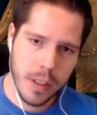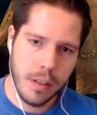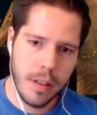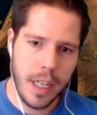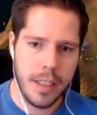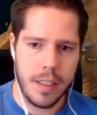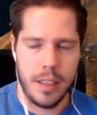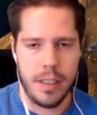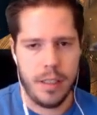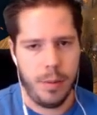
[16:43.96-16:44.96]

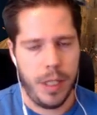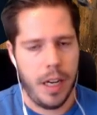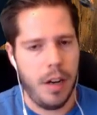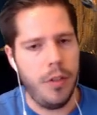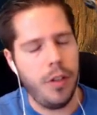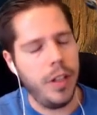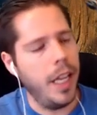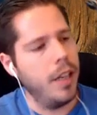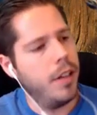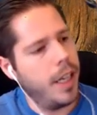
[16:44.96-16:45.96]
Alright, we get our
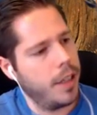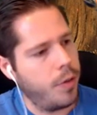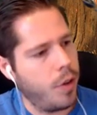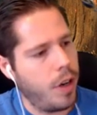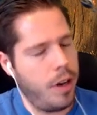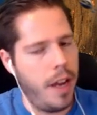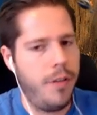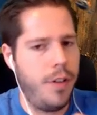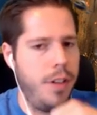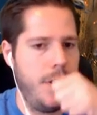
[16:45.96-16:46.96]
Volcanion E X for our
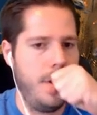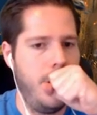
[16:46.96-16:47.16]
efforts.